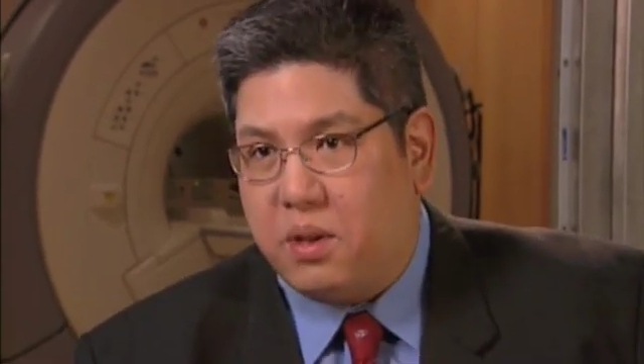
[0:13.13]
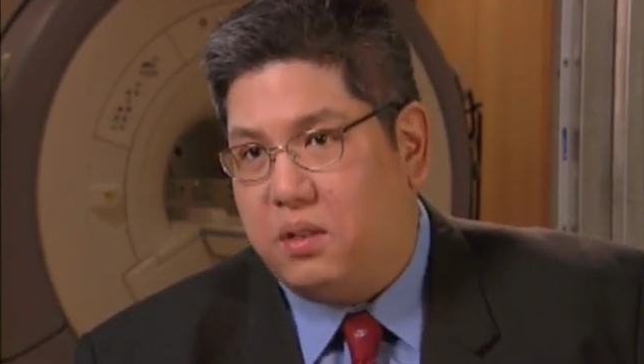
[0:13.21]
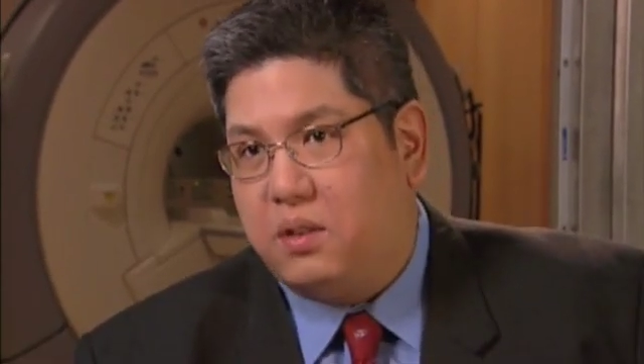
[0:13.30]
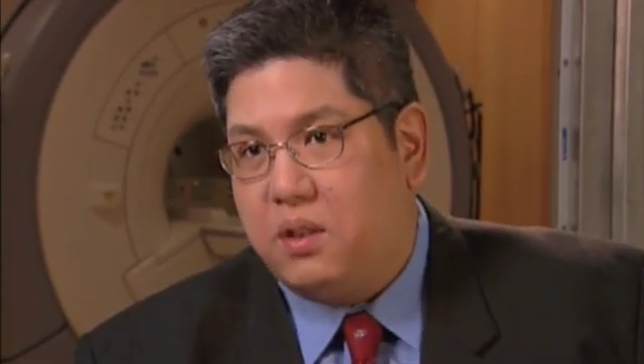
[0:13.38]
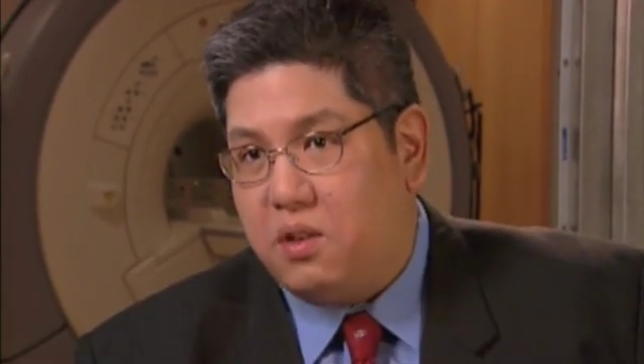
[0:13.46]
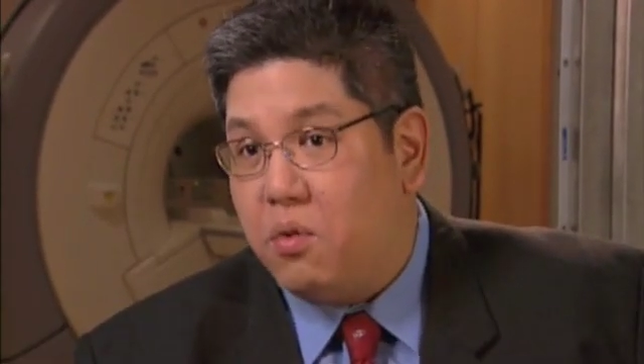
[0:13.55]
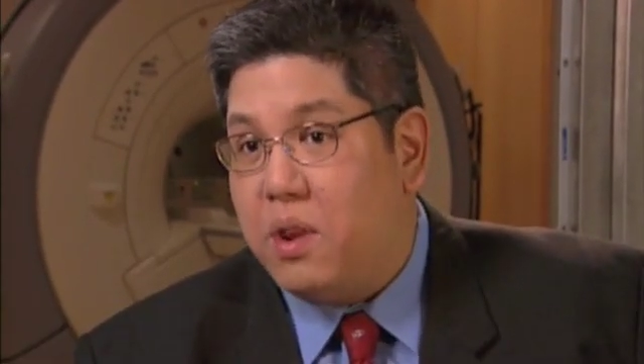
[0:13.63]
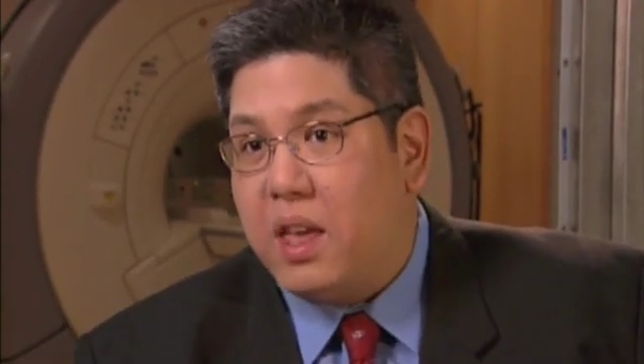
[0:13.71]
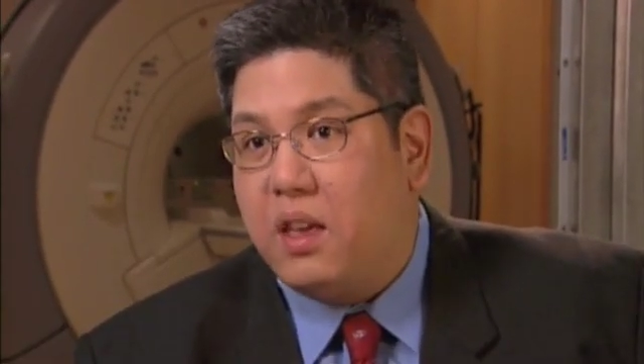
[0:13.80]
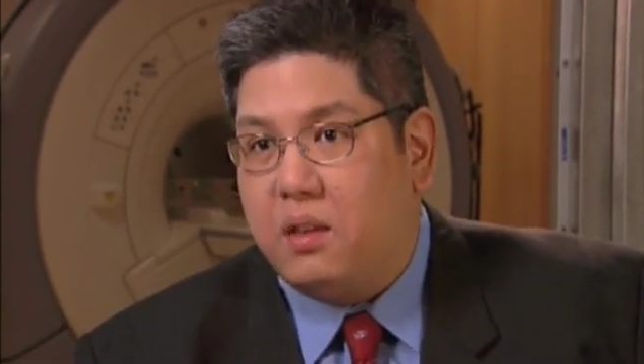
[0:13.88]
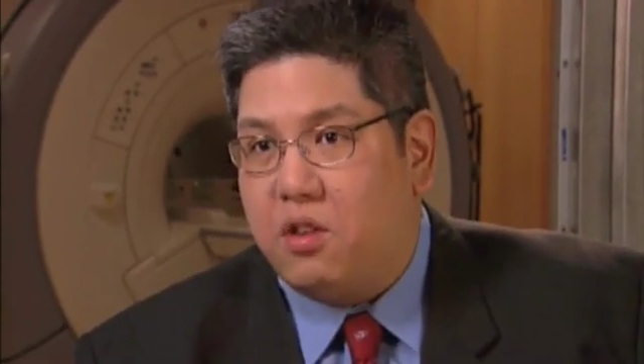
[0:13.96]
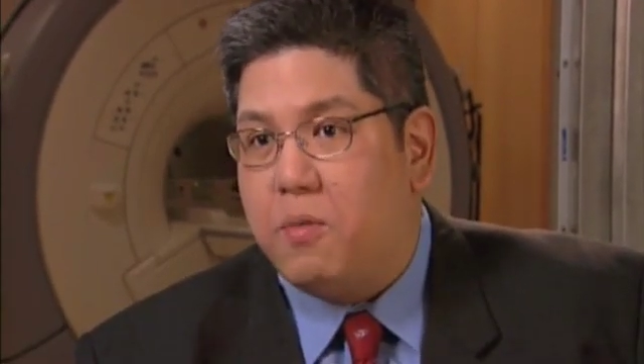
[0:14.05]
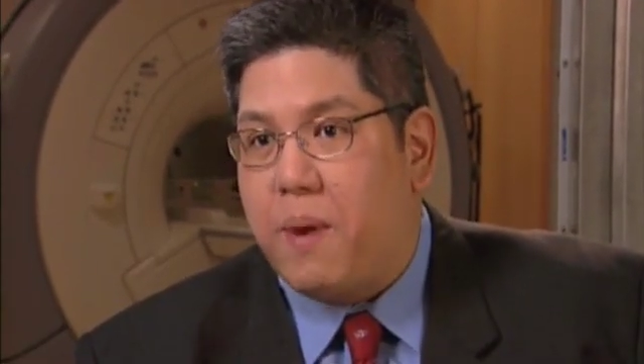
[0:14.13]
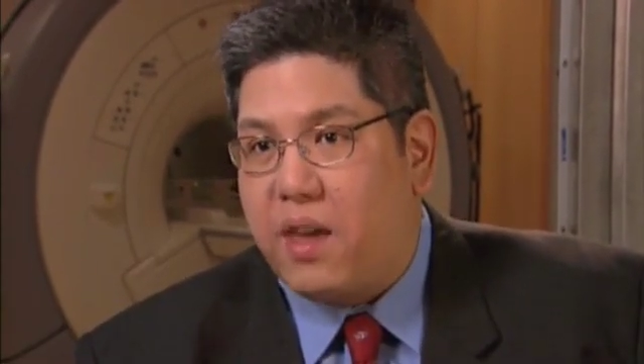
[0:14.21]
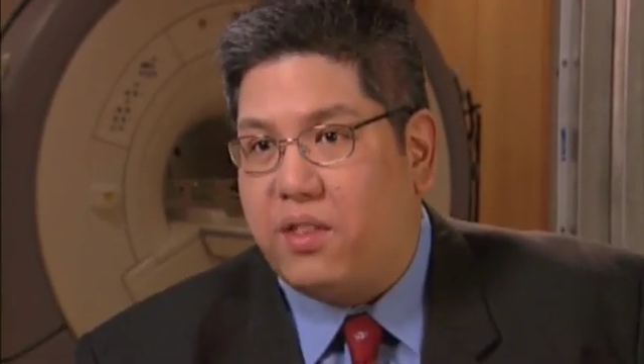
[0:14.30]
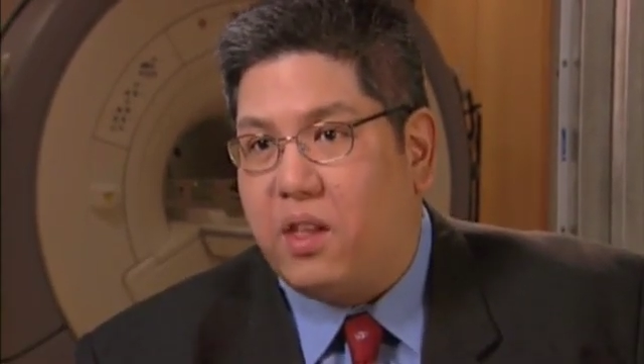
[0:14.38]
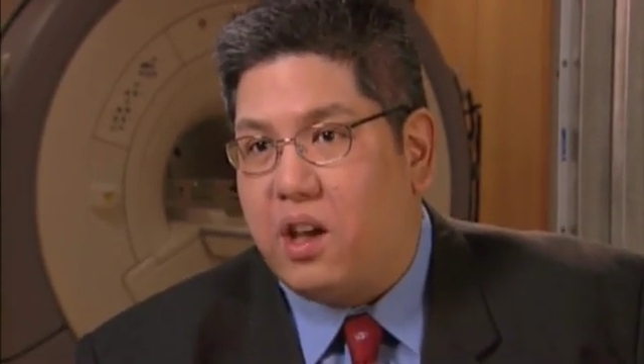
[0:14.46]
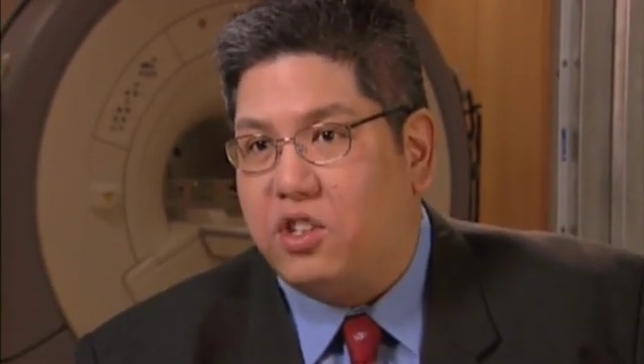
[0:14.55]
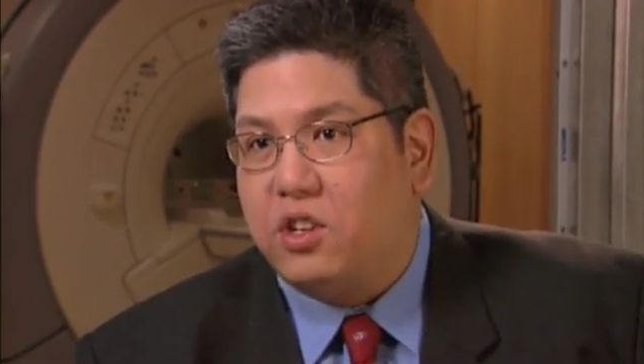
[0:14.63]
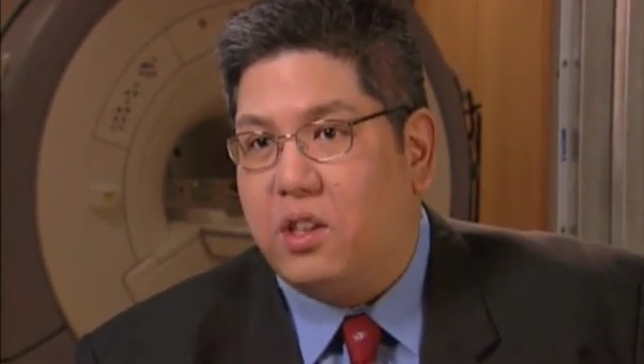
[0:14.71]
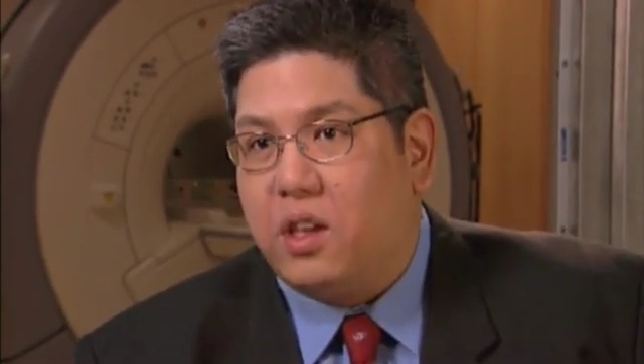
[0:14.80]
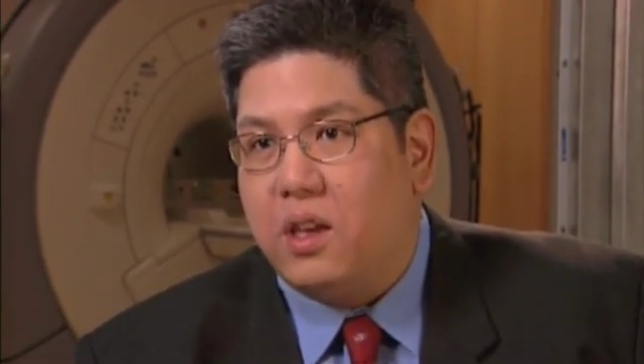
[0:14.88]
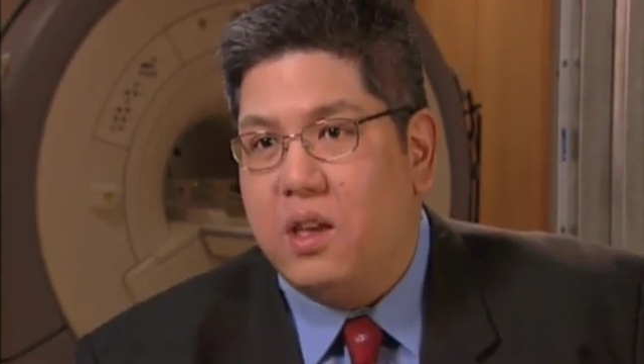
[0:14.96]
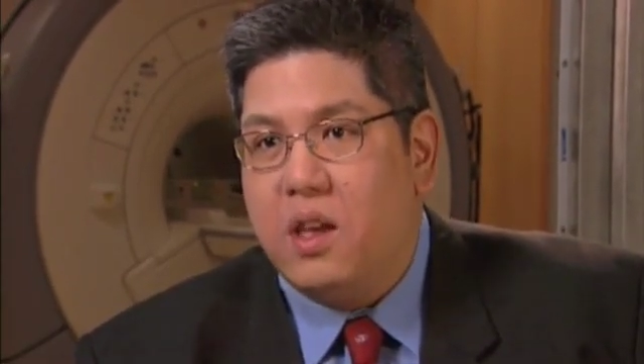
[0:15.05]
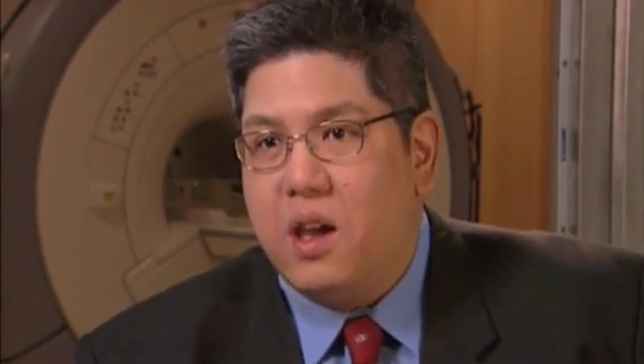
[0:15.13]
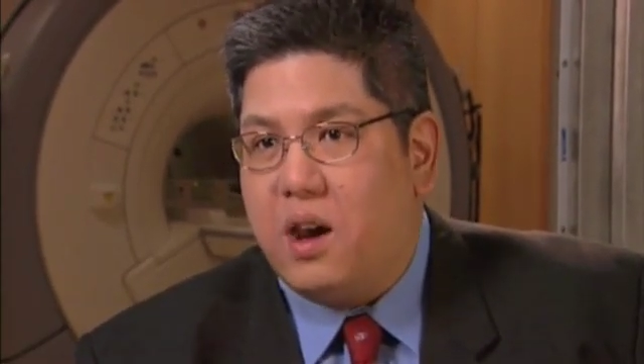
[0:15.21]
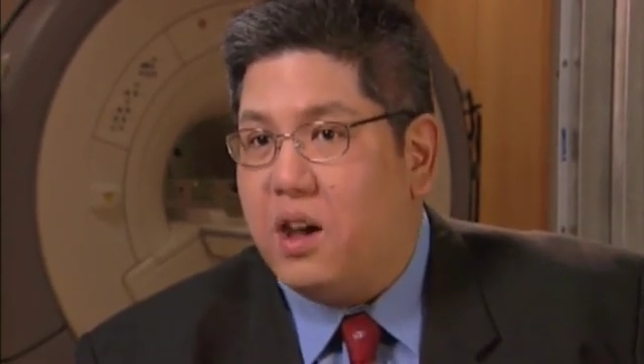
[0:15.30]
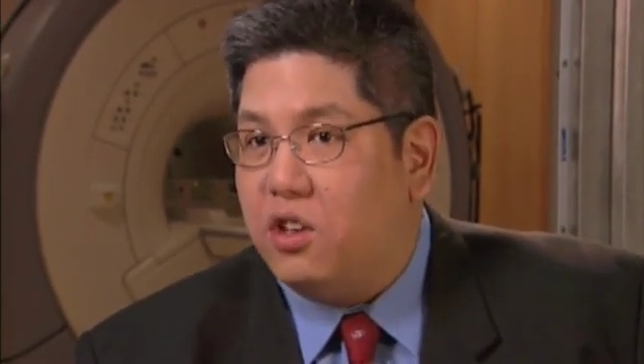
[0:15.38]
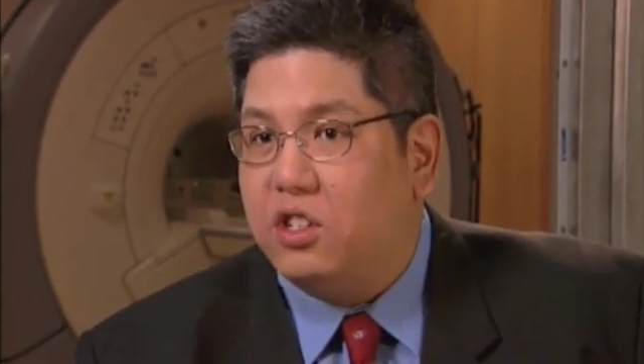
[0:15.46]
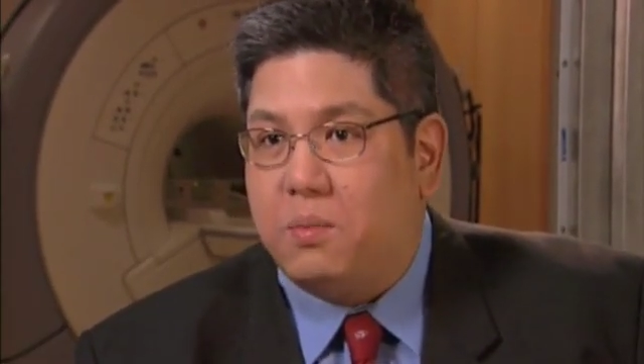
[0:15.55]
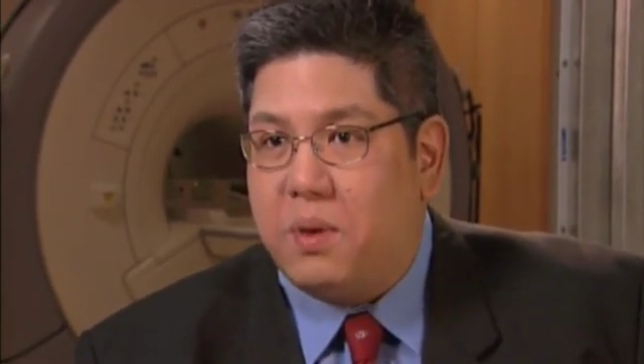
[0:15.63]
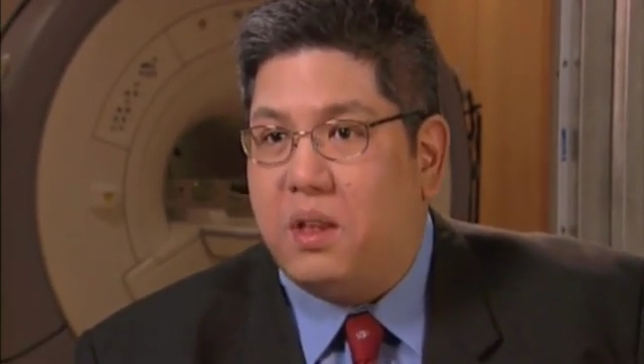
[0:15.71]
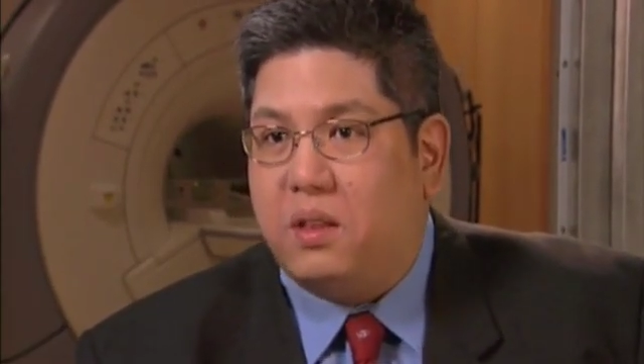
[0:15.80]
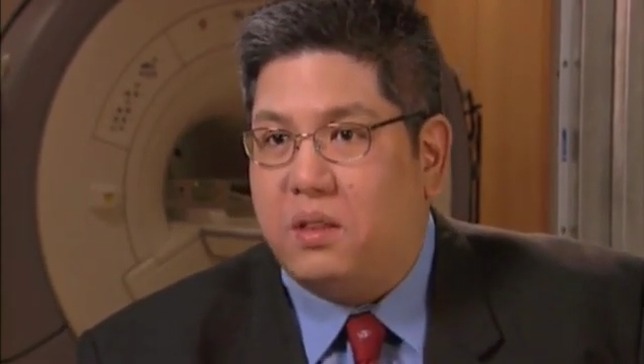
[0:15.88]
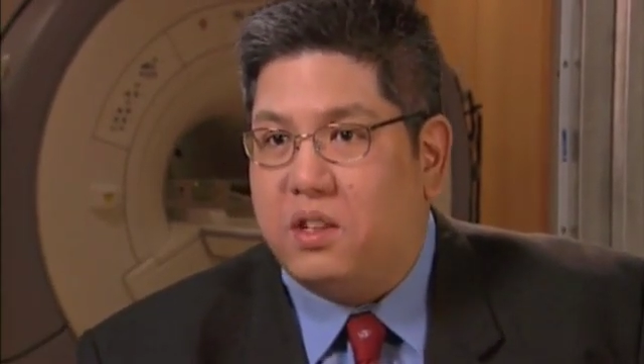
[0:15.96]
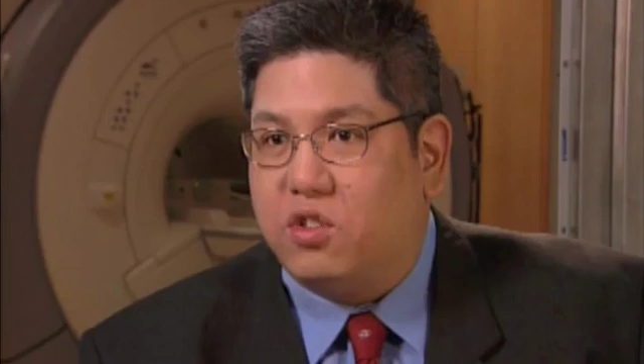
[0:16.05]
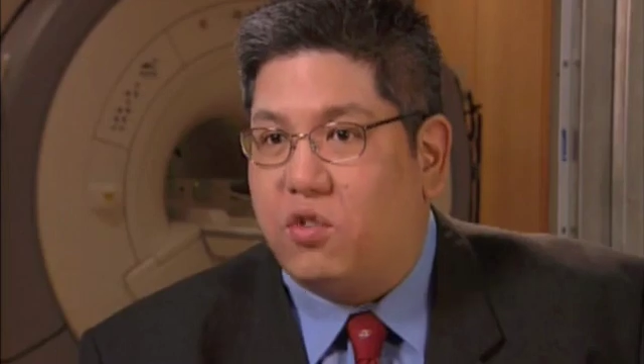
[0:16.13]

but unique neuropathologically. Uh, it used to be